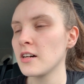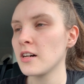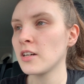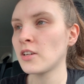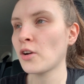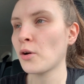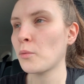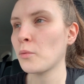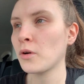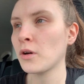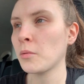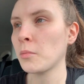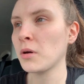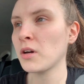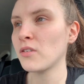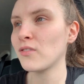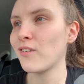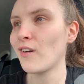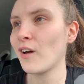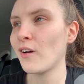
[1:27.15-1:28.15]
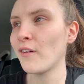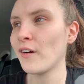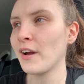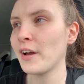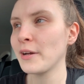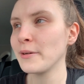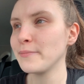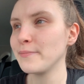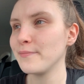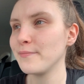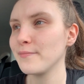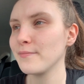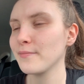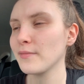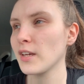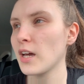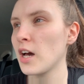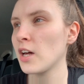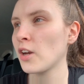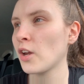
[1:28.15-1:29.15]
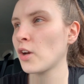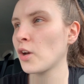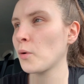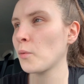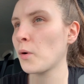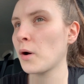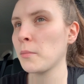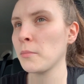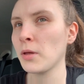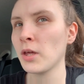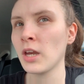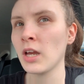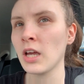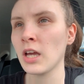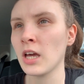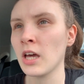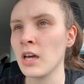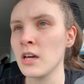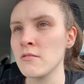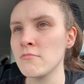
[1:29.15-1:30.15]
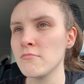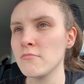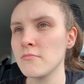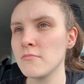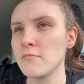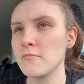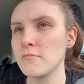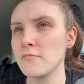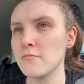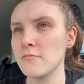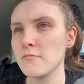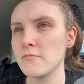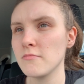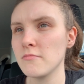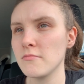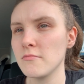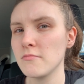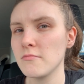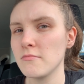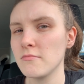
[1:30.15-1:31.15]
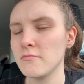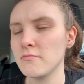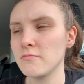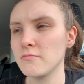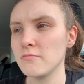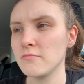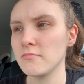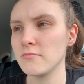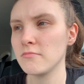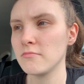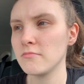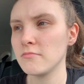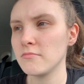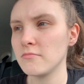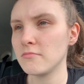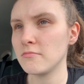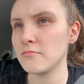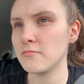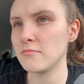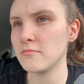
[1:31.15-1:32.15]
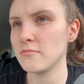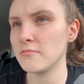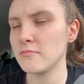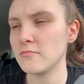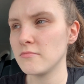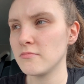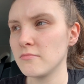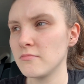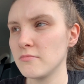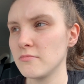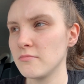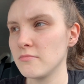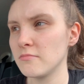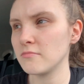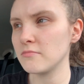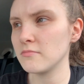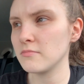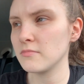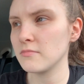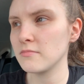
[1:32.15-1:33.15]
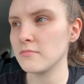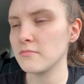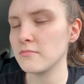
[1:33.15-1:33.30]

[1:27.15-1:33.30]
I don't want a McFlurry. I don't know what I'm gonna get. They're not doing fraps either, or like the iced drinks.